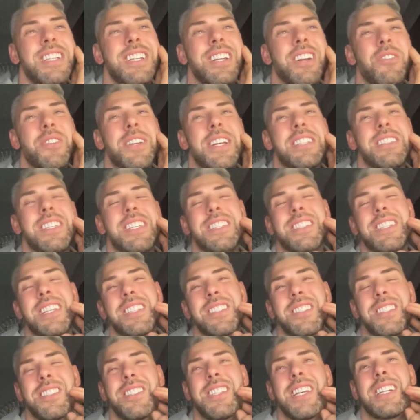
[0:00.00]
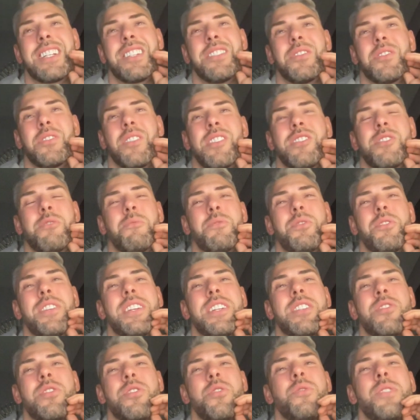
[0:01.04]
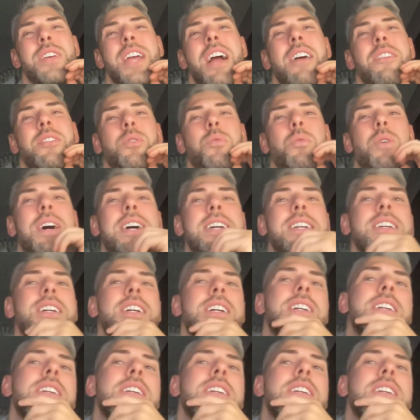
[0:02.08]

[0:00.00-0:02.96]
it's Leicester's second side, so we shouldn't get too carried away.